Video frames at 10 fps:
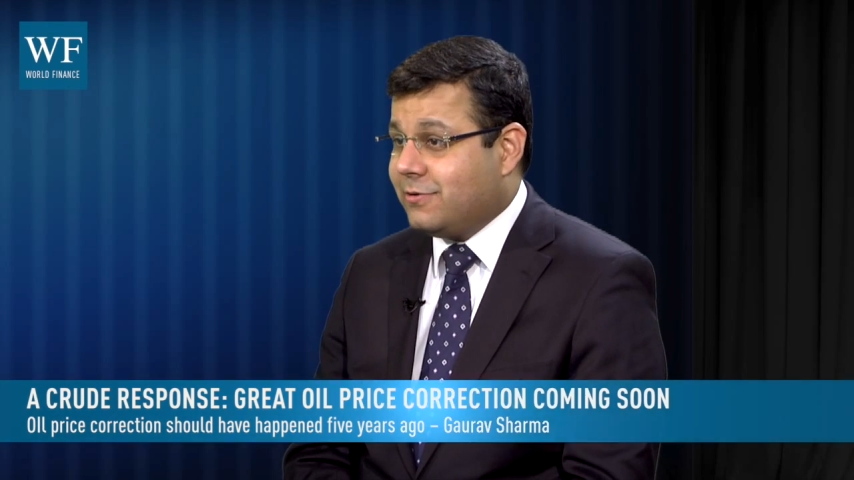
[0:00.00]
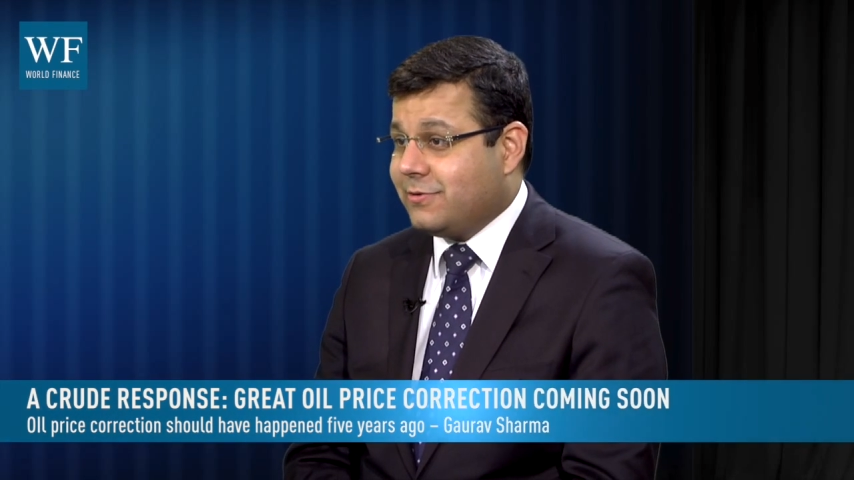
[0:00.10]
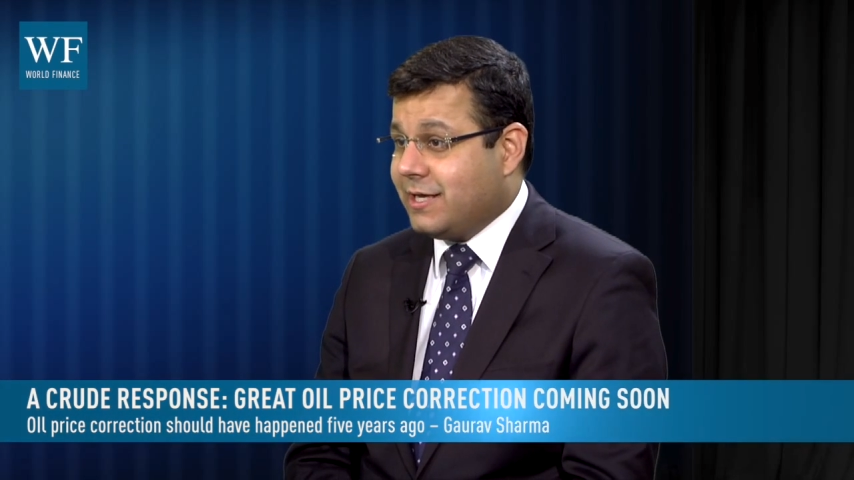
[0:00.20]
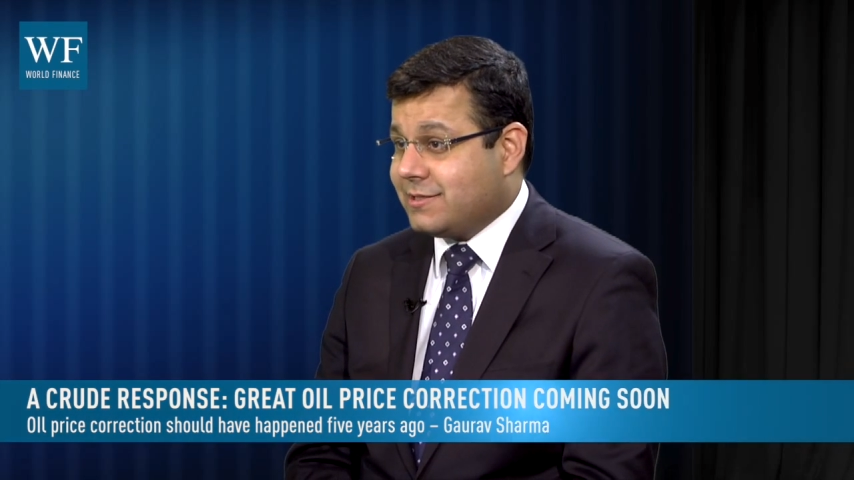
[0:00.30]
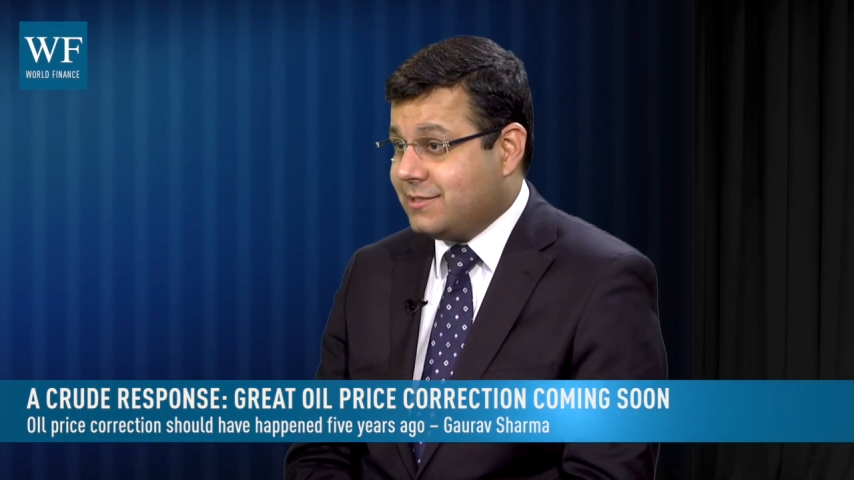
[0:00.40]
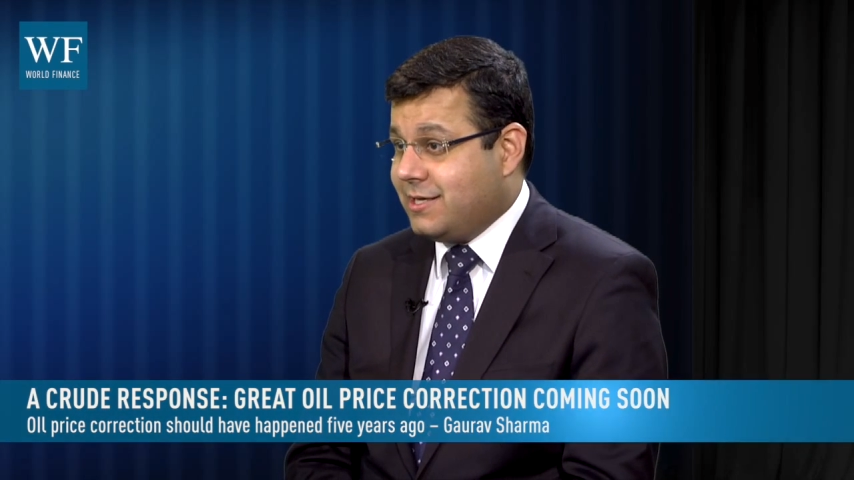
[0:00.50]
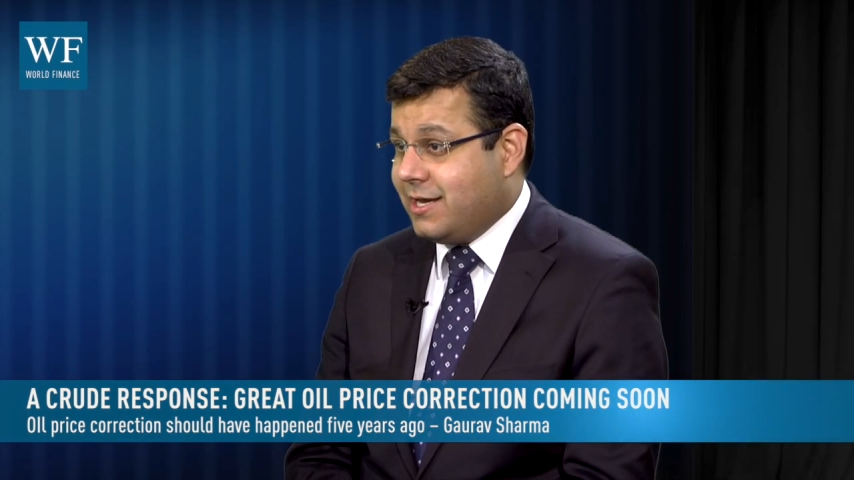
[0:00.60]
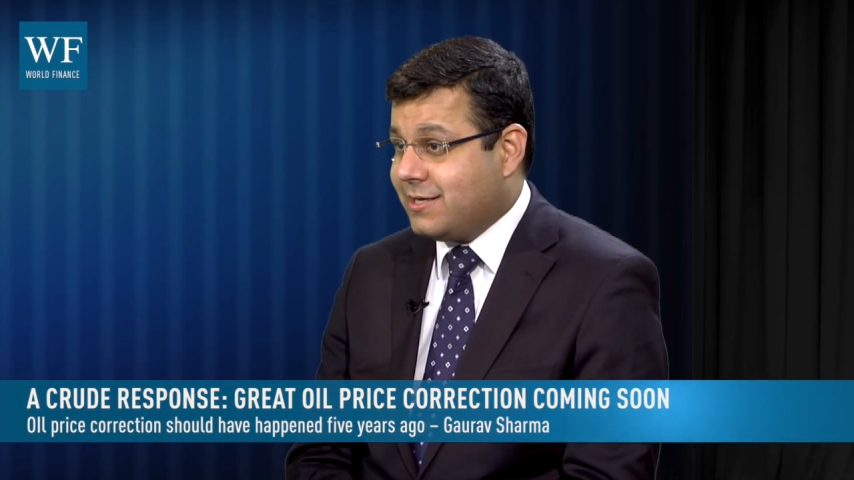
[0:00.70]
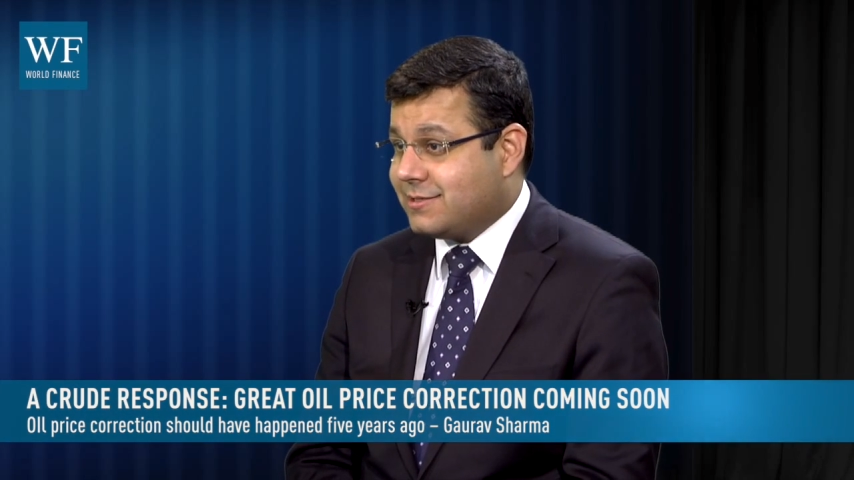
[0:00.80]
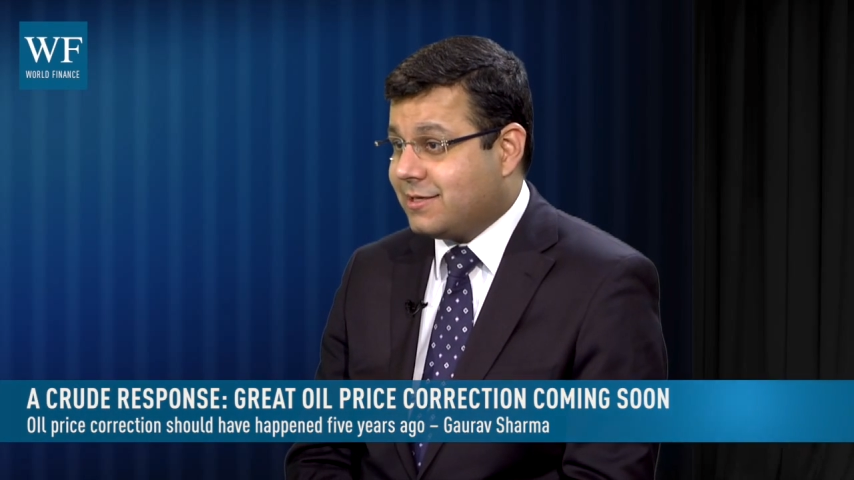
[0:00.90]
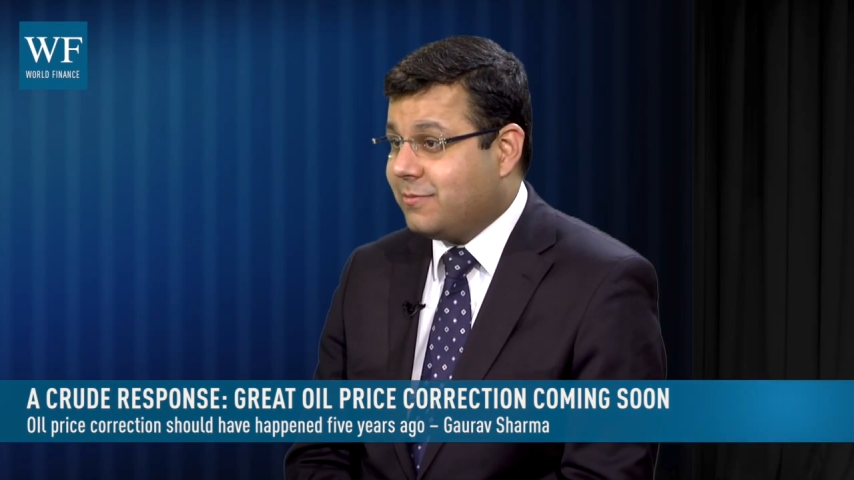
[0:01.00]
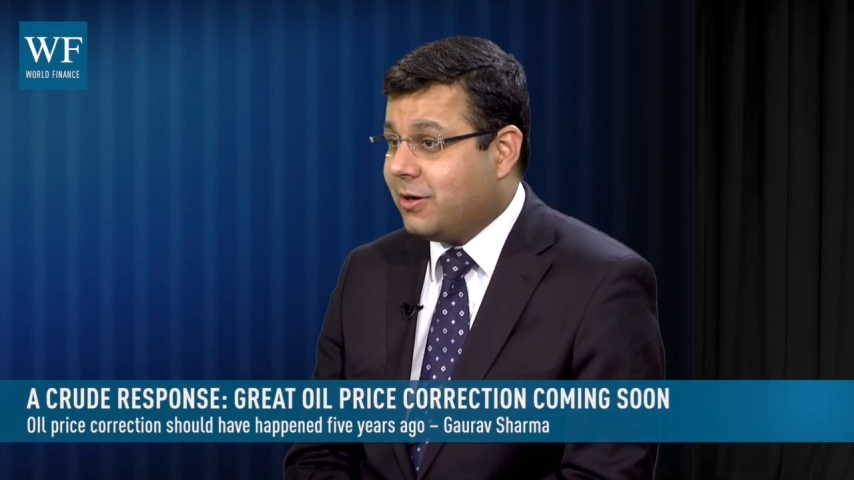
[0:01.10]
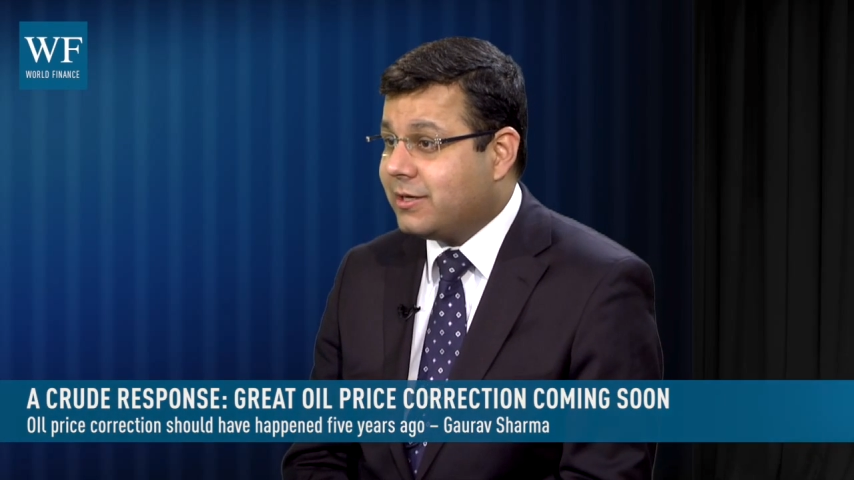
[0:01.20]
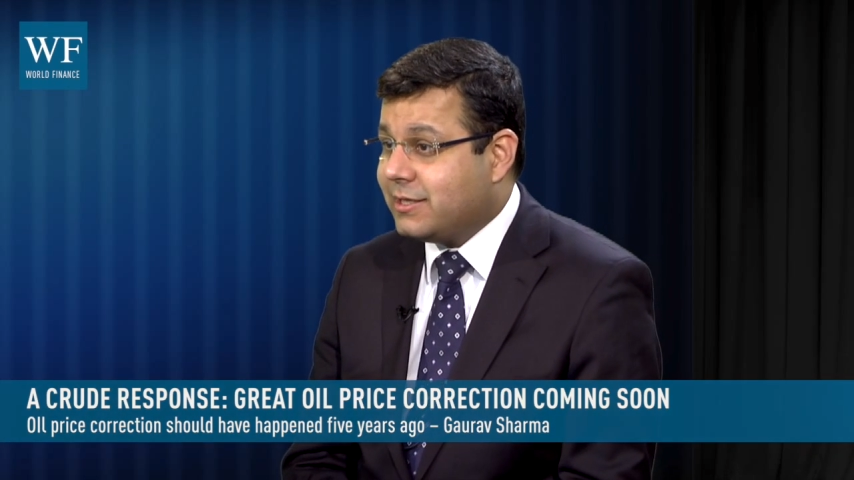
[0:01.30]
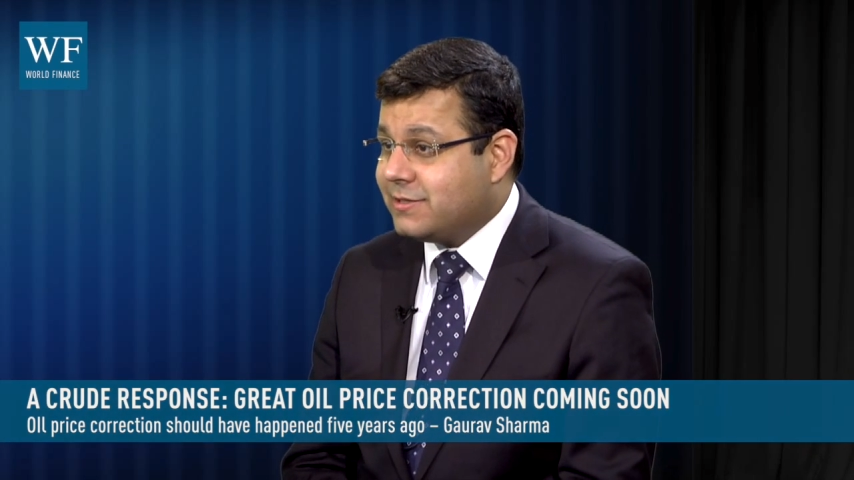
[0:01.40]
oh yes, see, here is the
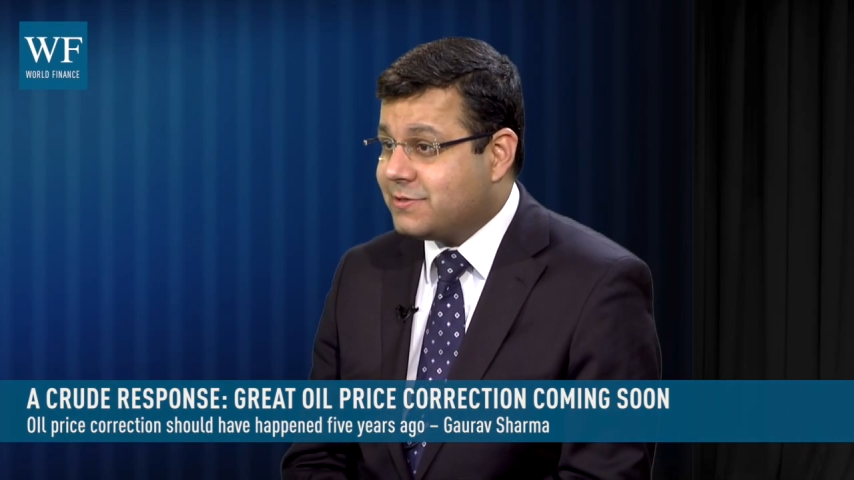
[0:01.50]
commodity